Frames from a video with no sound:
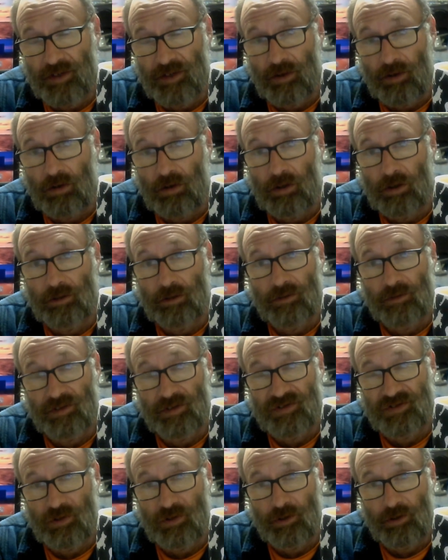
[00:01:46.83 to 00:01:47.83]
night and
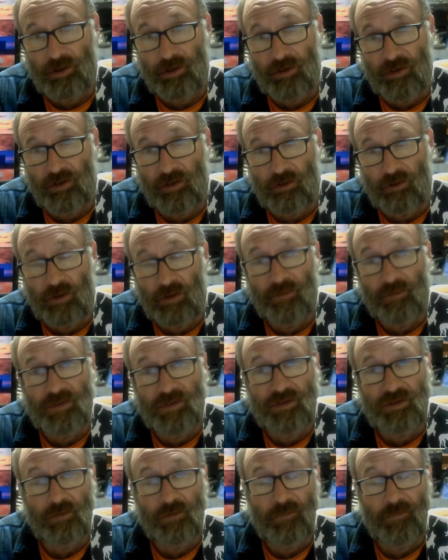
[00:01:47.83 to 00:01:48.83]
decided that your
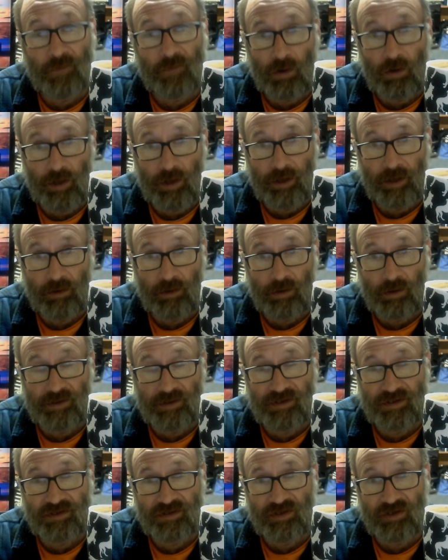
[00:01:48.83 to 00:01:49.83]
efforts on Friday
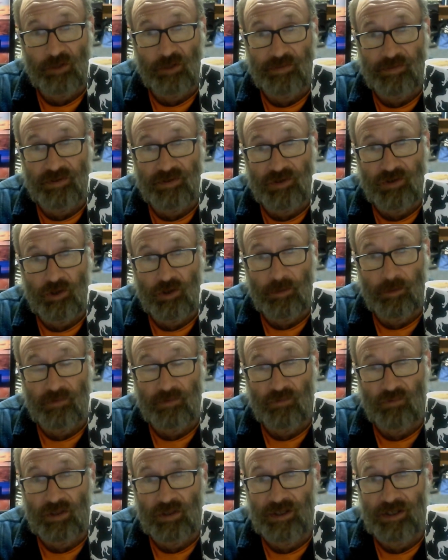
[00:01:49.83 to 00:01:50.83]
night's slops and turps
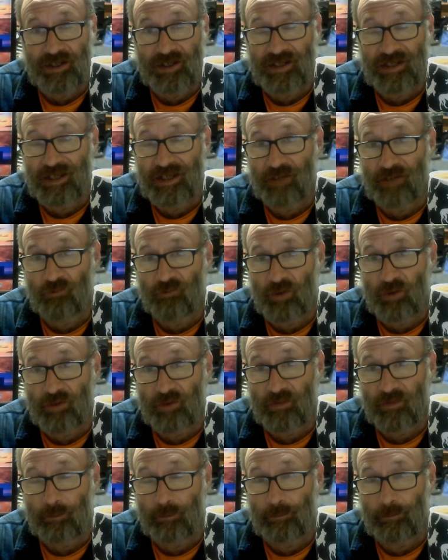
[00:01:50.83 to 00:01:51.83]
really didn't get rid
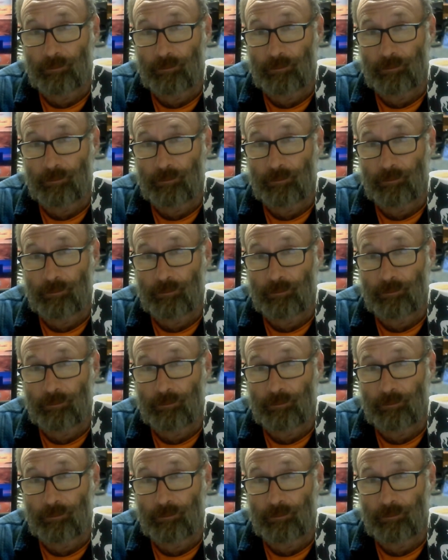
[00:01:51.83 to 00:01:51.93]
of a